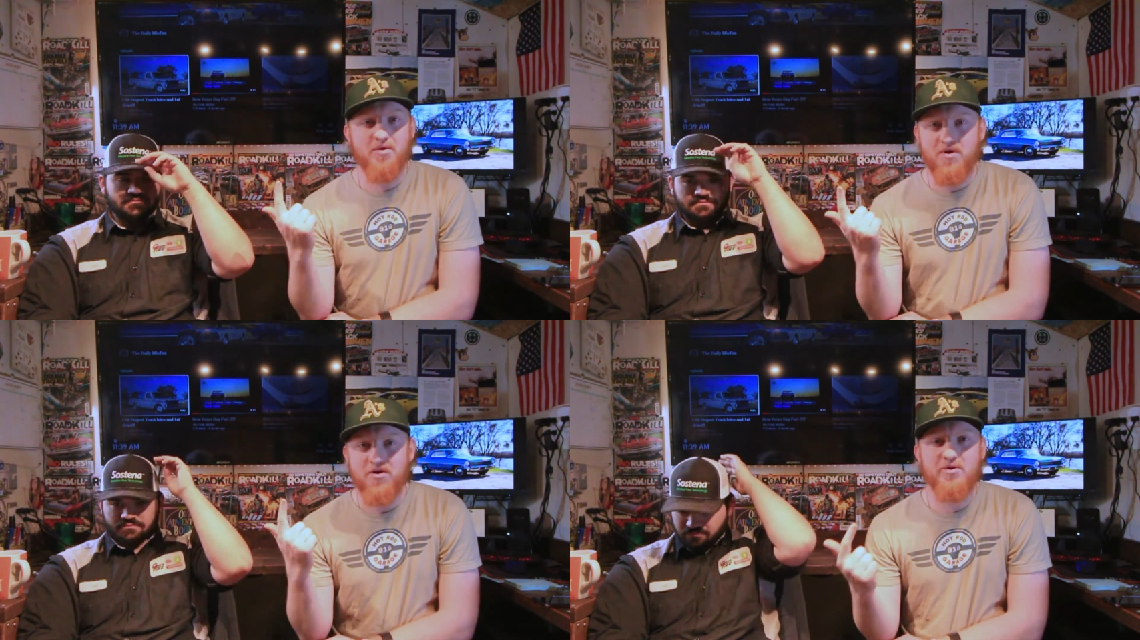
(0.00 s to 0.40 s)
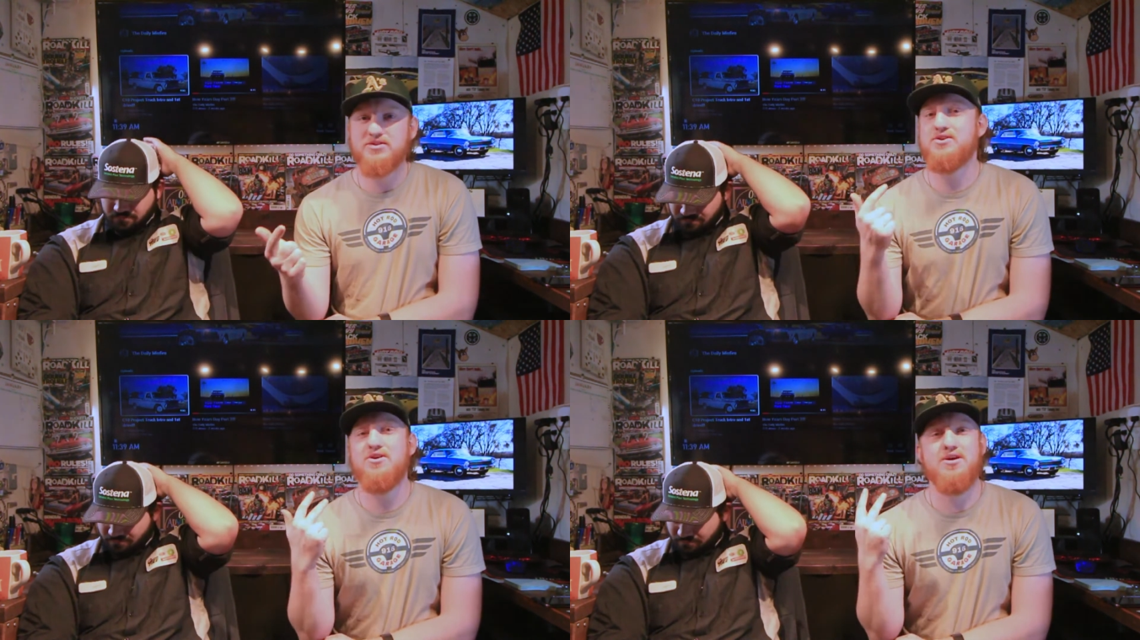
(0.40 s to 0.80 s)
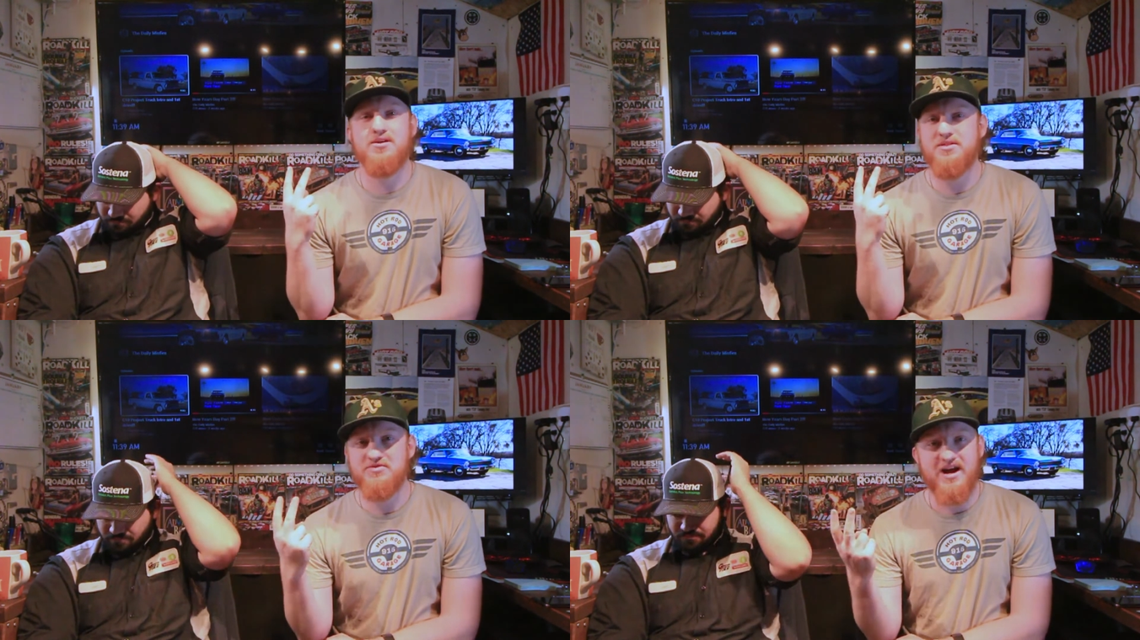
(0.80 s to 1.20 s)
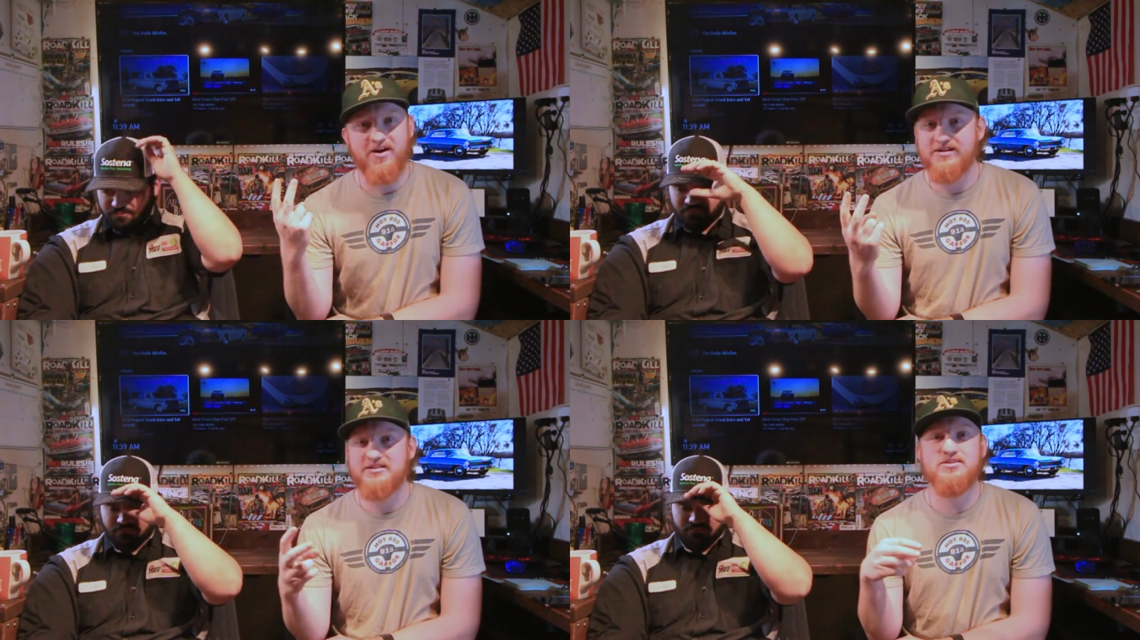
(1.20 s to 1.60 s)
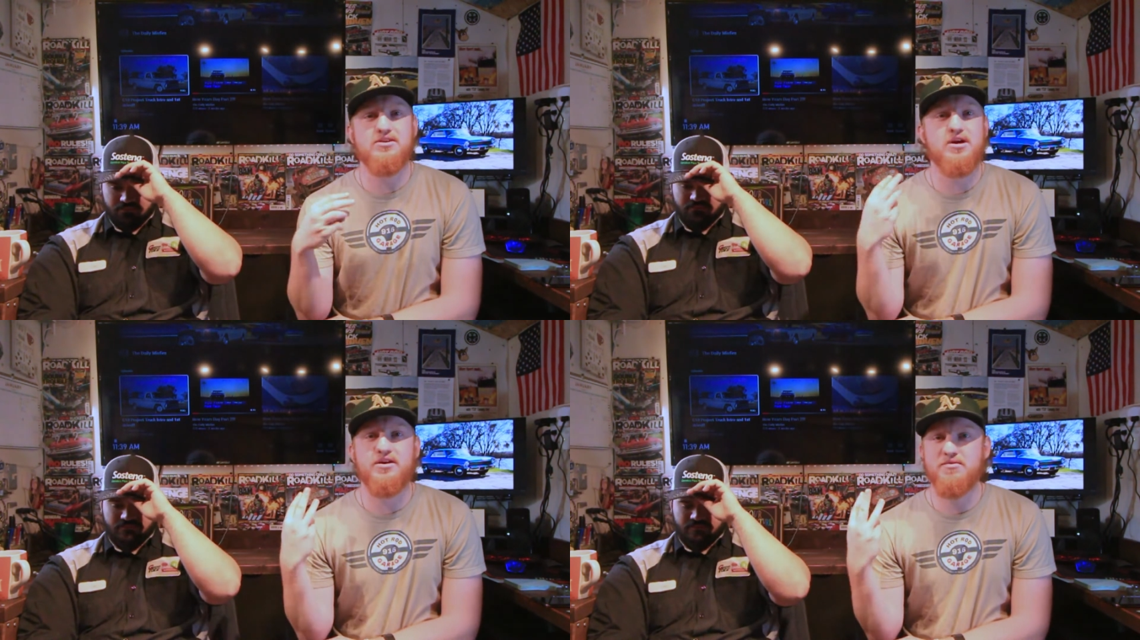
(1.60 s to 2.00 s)
Speaker 1: a road course car, the drag racing
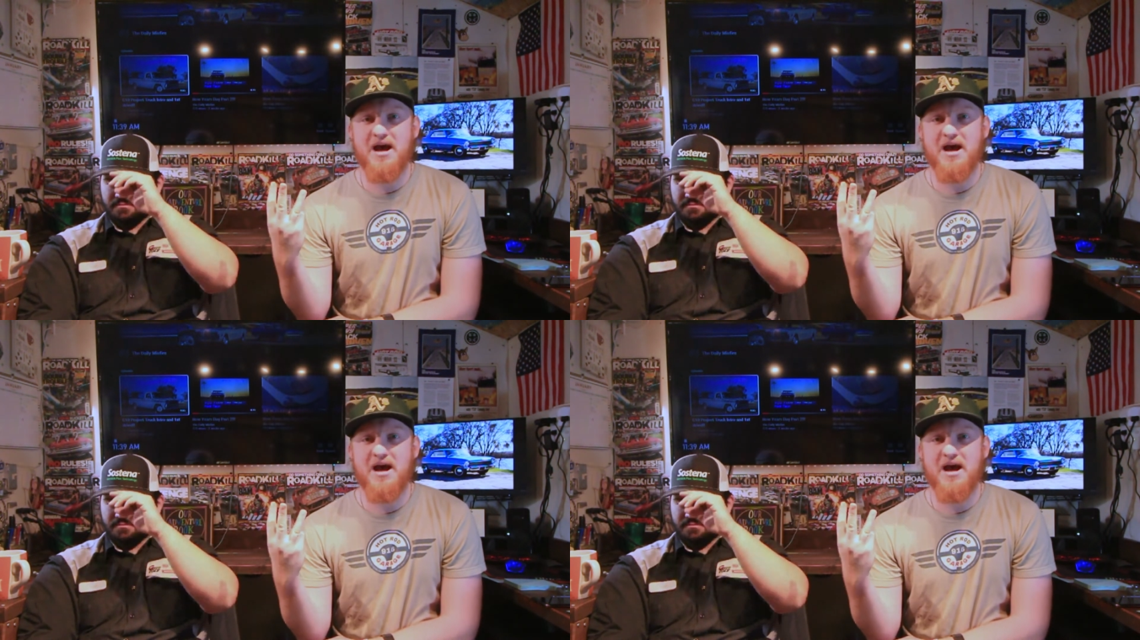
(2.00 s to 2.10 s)
car.